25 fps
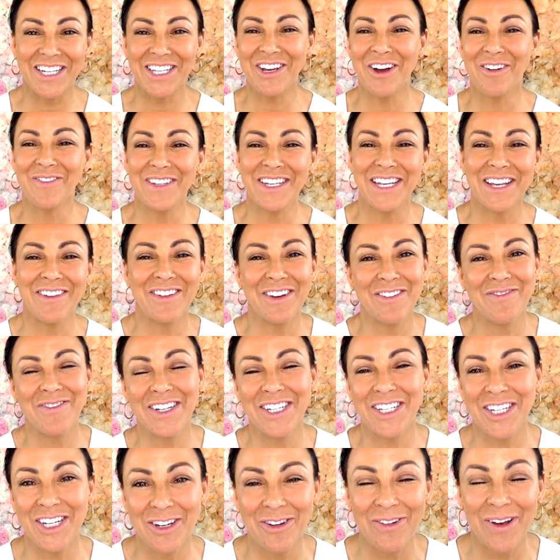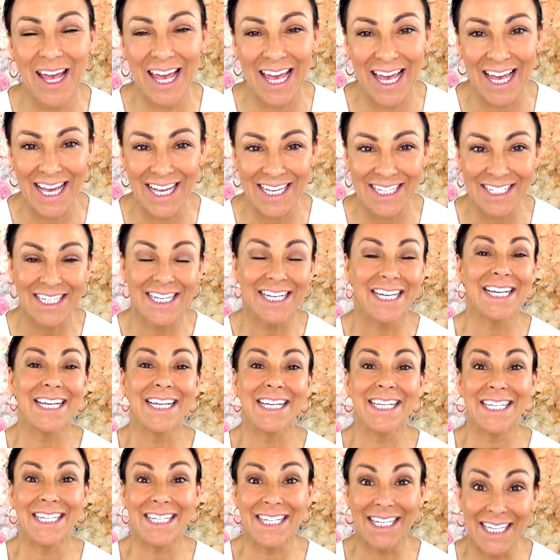Top tip number two is
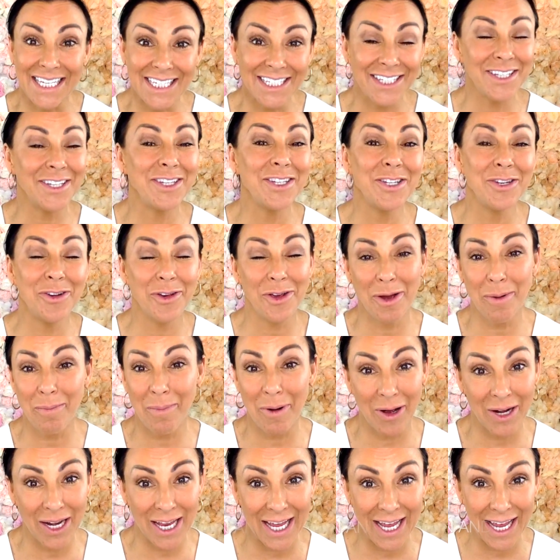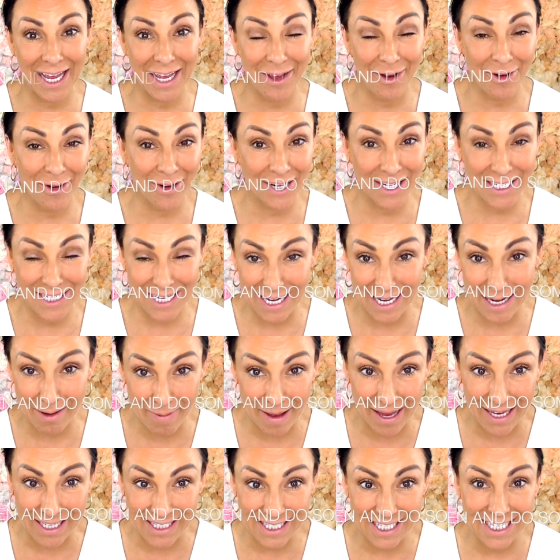listen to your body on a daily
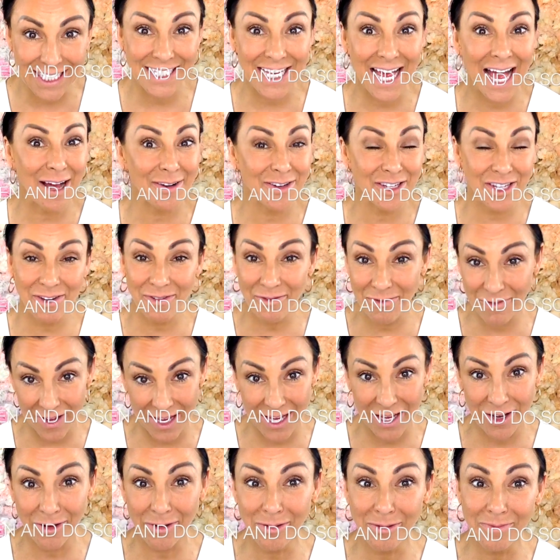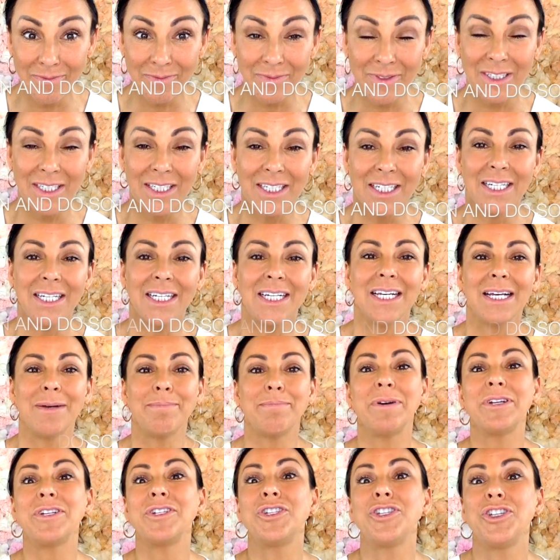basis. How do you feel?
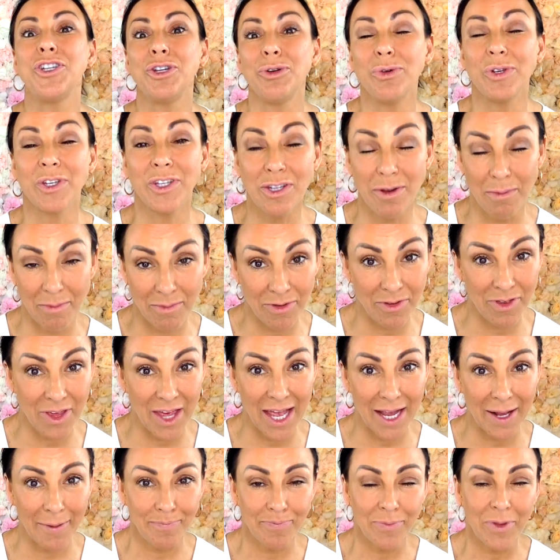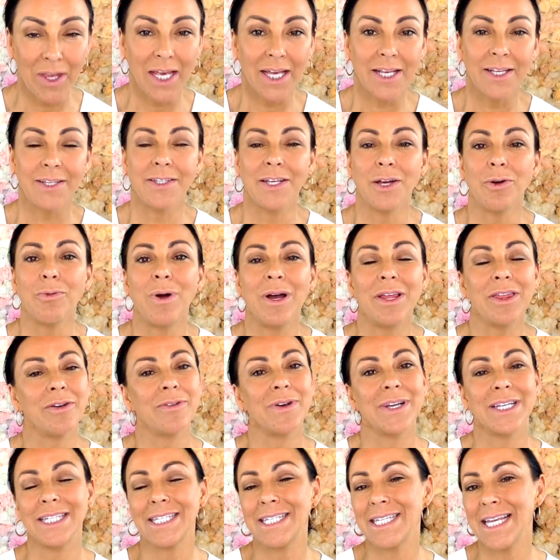but do something. So, whether
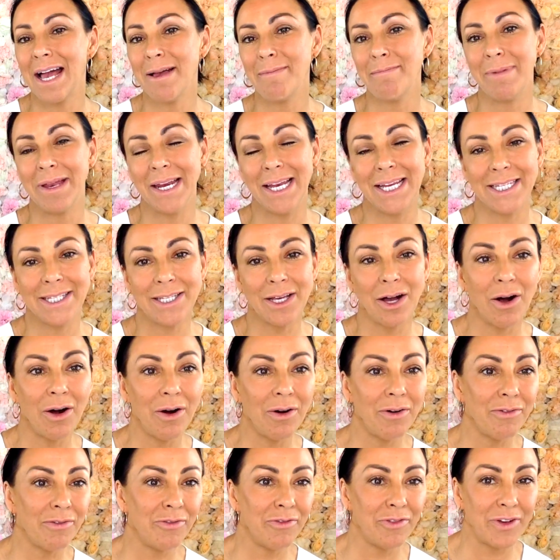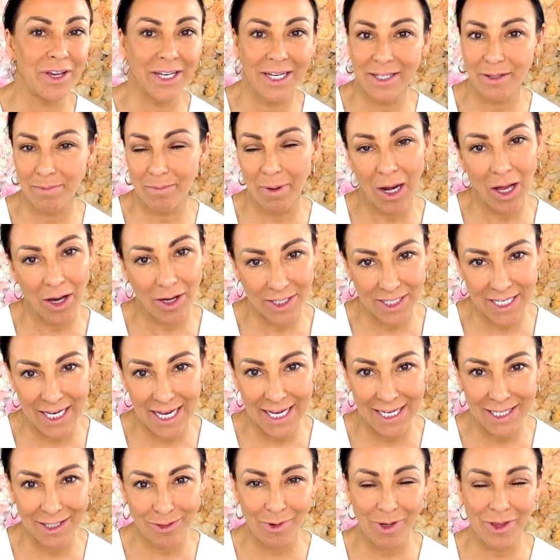it's 10 minutes of fitness
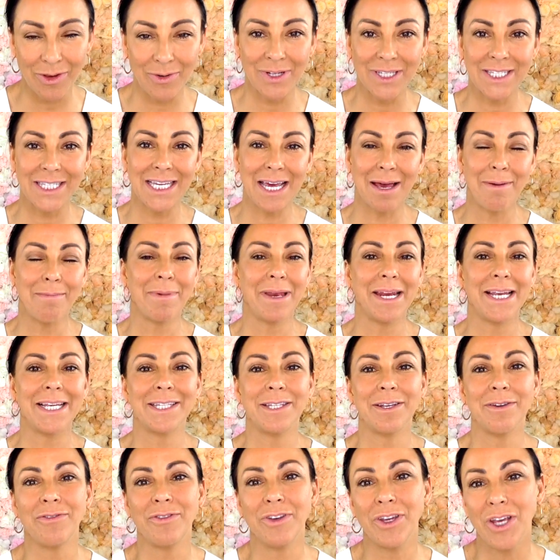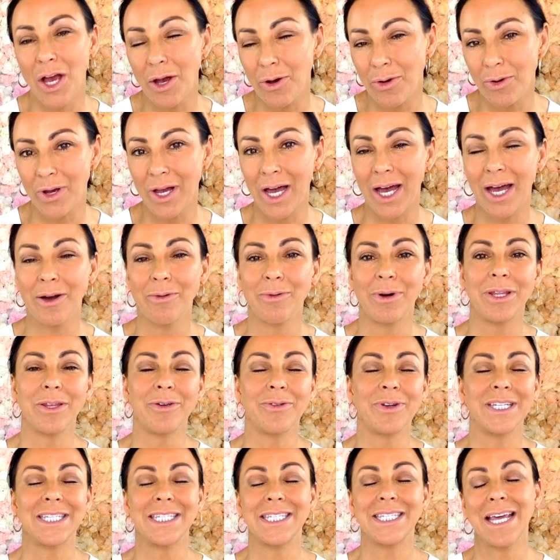Pilates, whether it's 10 minutes of yoga,
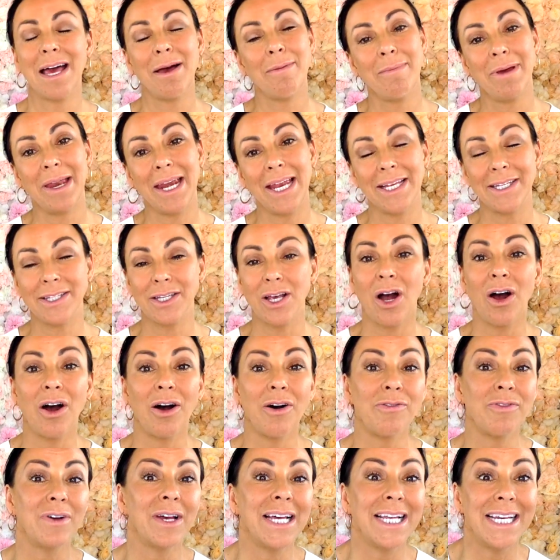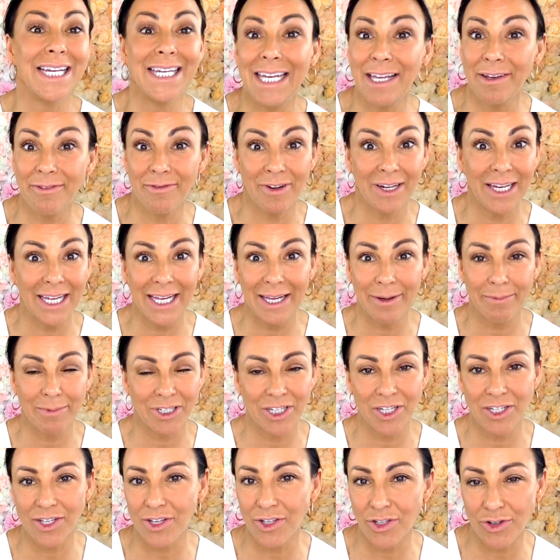whether it's 10 minutes of Lift Lean,
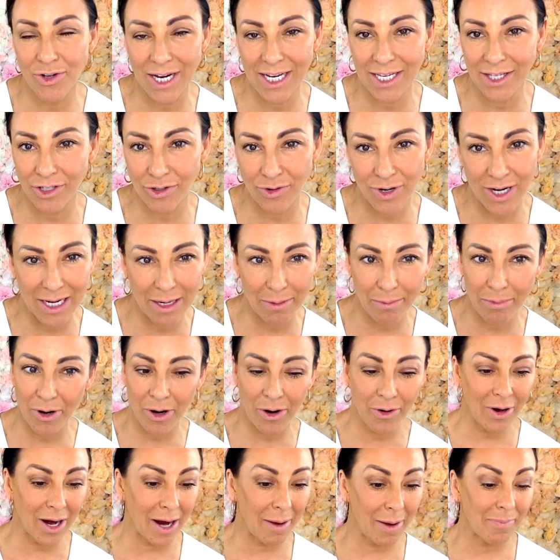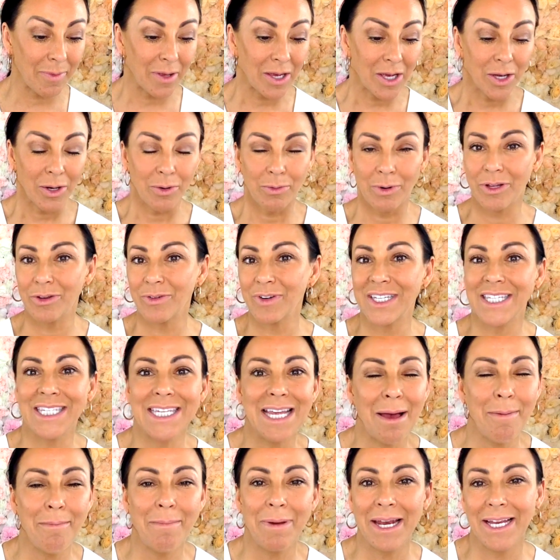which is a strength training program, whether it's
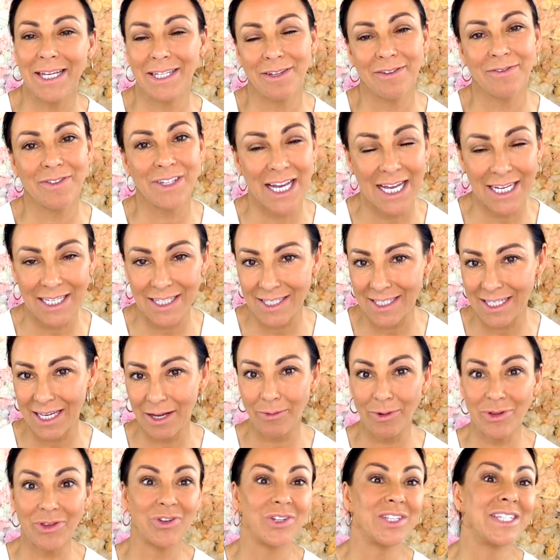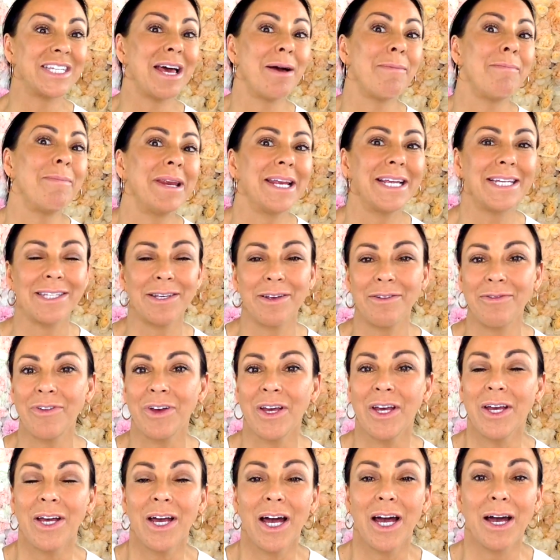10 minutes of dancing, whether it's 10 minutes of
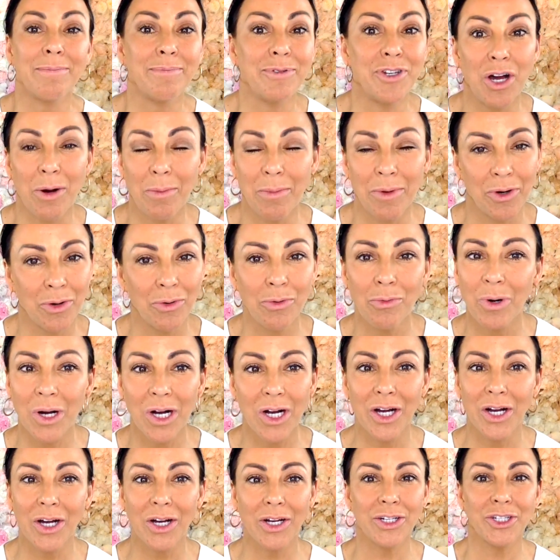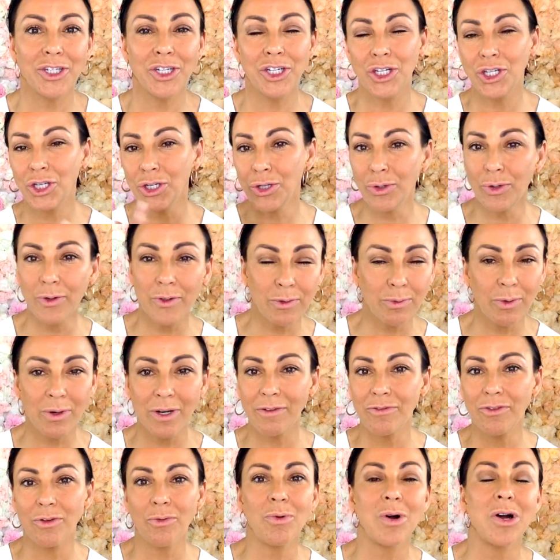abdominal work, choose one
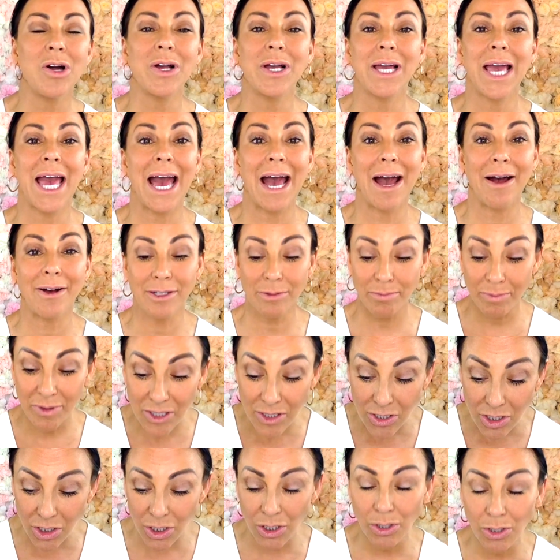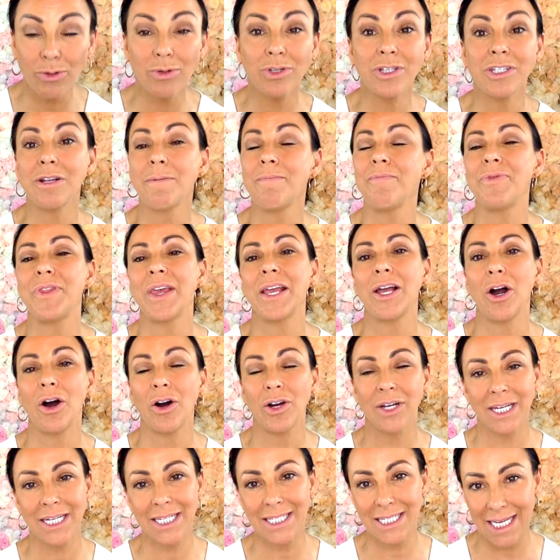of the workouts, but do something
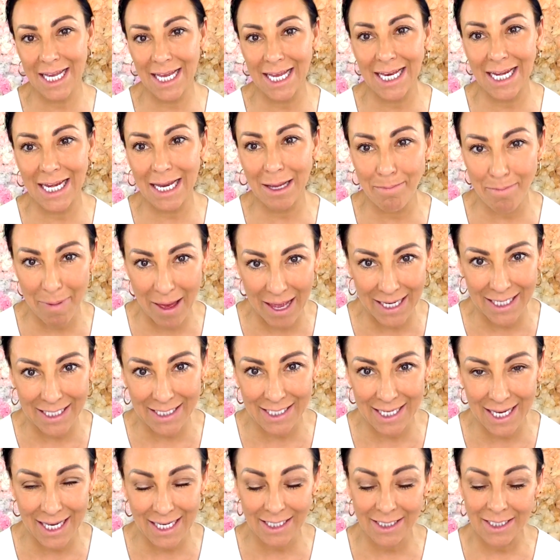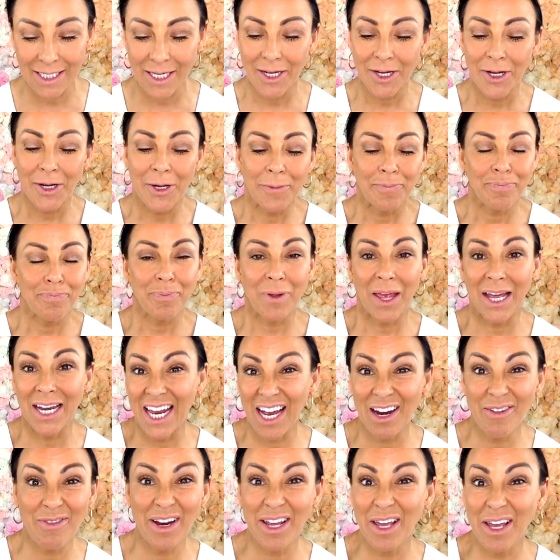on a daily basis. And
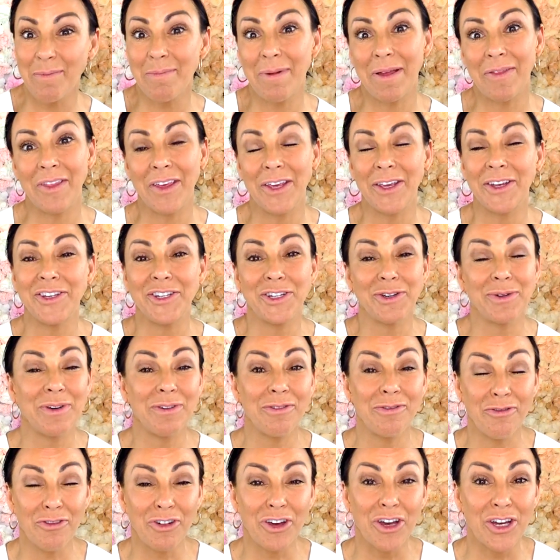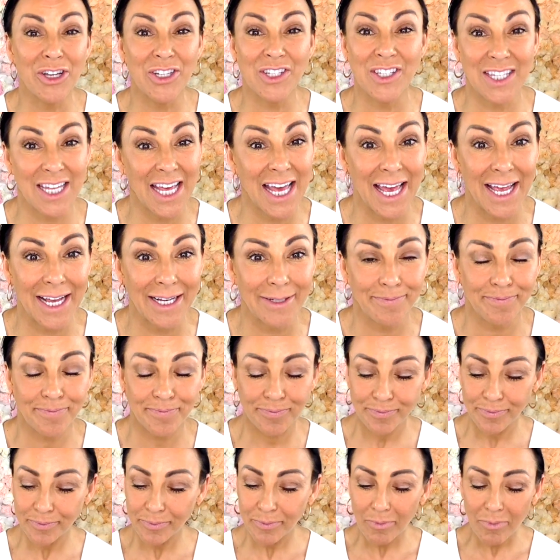I recommend that you do it first thing
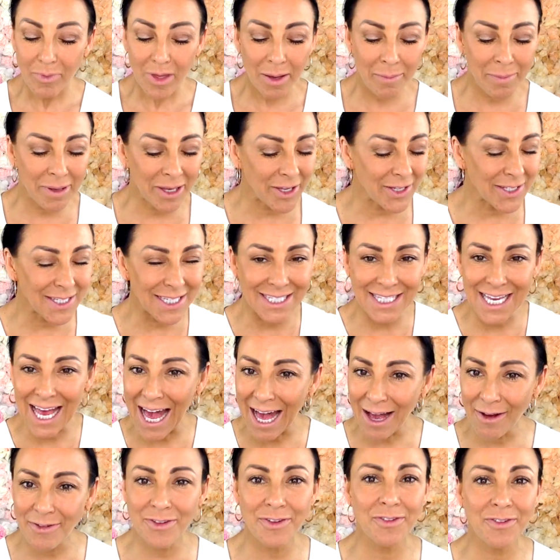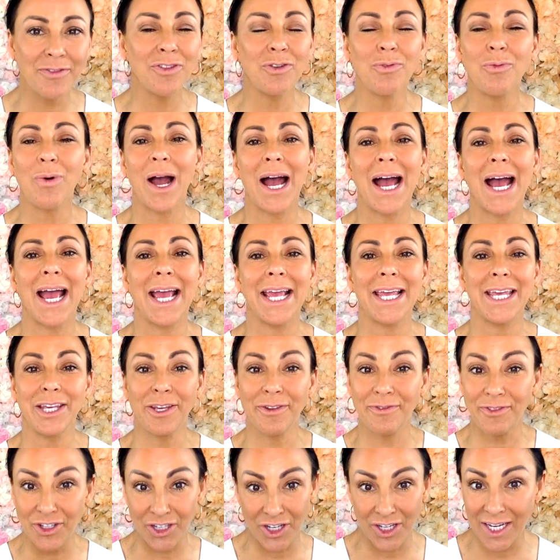because it's out of the way,
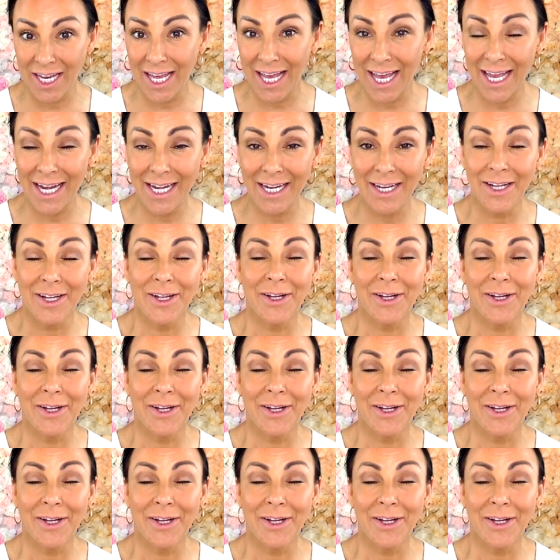you've done it.